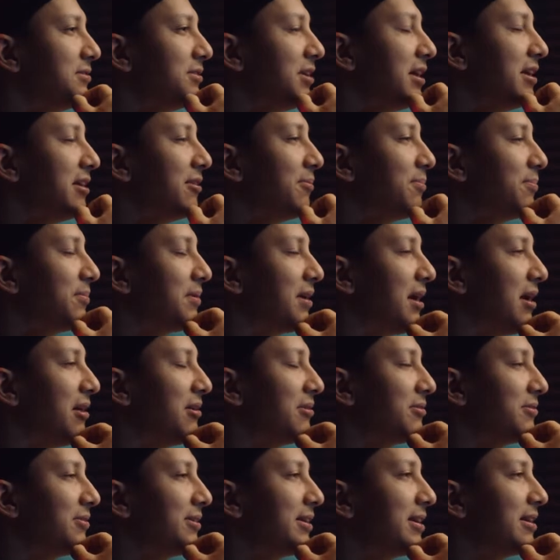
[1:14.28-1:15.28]
you end up
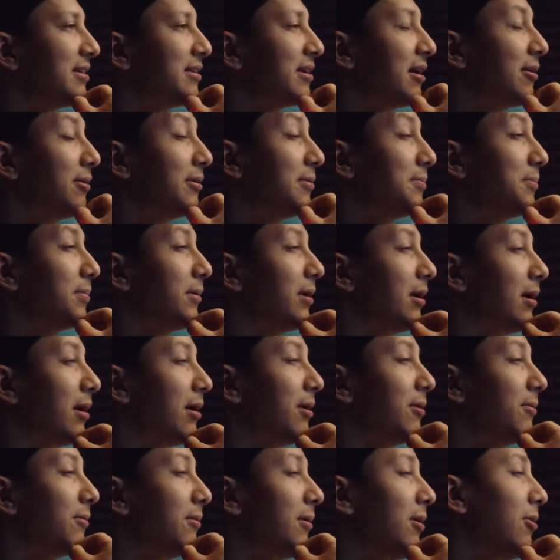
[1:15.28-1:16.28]
coloring it? I
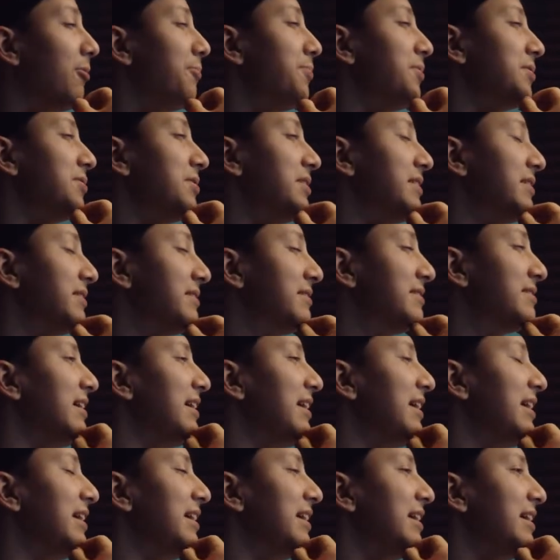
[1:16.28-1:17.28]
hope you didn't.
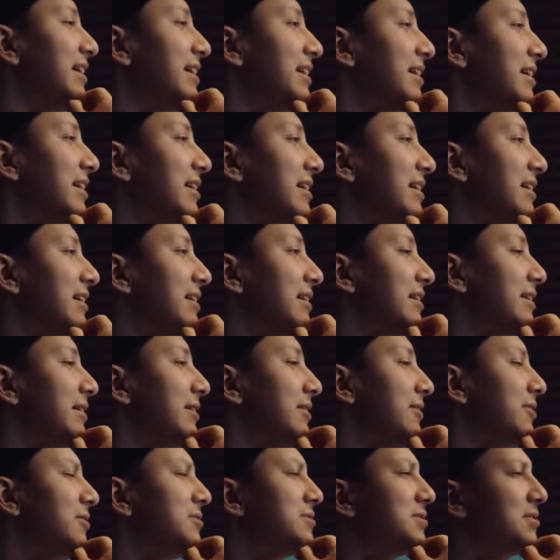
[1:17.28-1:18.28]

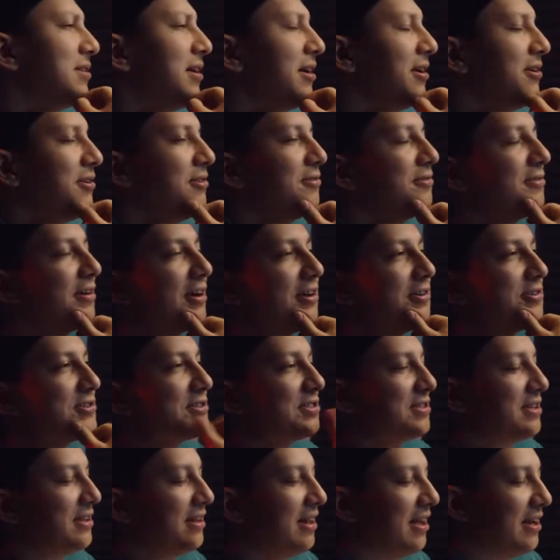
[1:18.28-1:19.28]
Also, are you
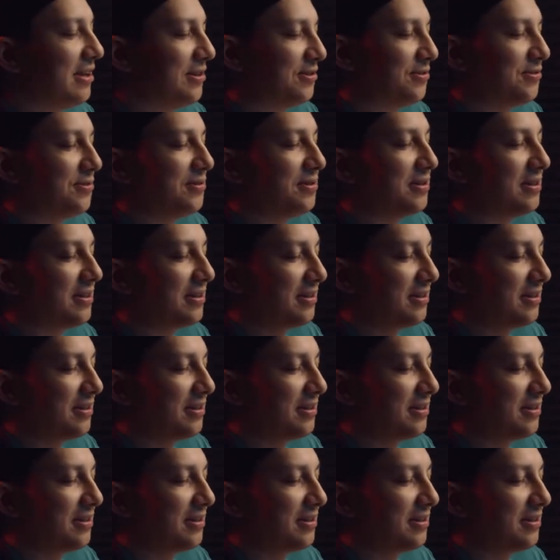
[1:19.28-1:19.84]
still like doing